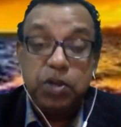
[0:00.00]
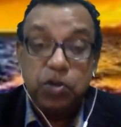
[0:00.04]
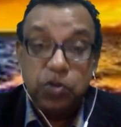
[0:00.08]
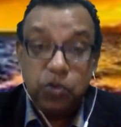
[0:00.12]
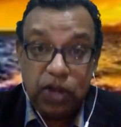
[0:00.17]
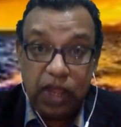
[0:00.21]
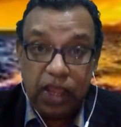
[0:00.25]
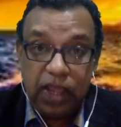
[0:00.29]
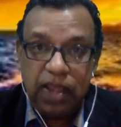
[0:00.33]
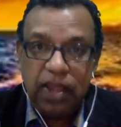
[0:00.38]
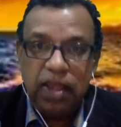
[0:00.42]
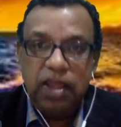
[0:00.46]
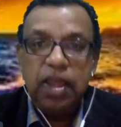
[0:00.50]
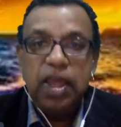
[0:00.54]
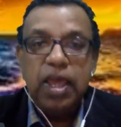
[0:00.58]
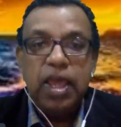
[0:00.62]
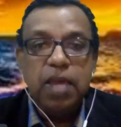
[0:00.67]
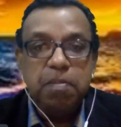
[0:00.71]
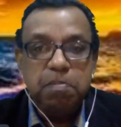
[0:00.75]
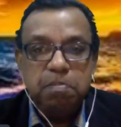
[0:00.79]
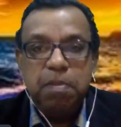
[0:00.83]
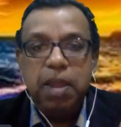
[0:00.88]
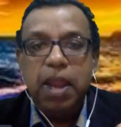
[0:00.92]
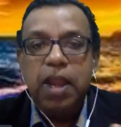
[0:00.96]
And today,
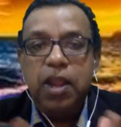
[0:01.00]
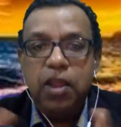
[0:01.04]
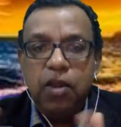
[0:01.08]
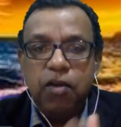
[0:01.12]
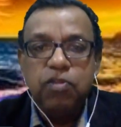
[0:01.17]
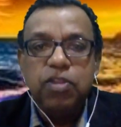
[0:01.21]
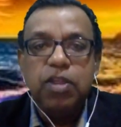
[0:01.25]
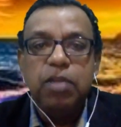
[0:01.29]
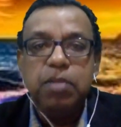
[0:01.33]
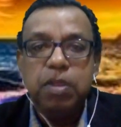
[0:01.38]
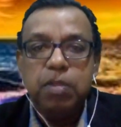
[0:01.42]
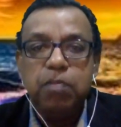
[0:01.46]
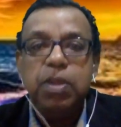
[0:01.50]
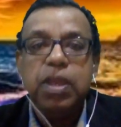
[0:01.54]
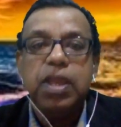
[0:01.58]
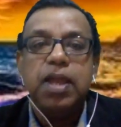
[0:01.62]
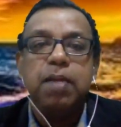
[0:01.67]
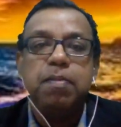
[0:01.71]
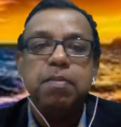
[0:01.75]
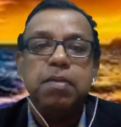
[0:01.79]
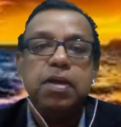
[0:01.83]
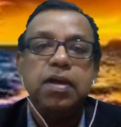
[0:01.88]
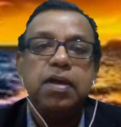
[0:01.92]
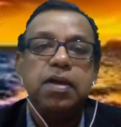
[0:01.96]
many of them have
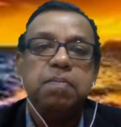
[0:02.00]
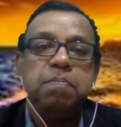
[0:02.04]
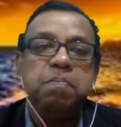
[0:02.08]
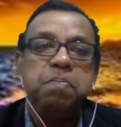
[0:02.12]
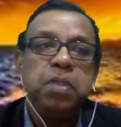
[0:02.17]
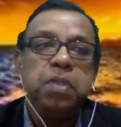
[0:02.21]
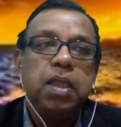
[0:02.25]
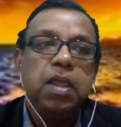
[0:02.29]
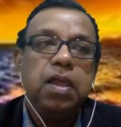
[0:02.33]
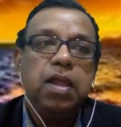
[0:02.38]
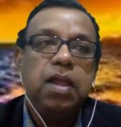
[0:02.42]
become a, um,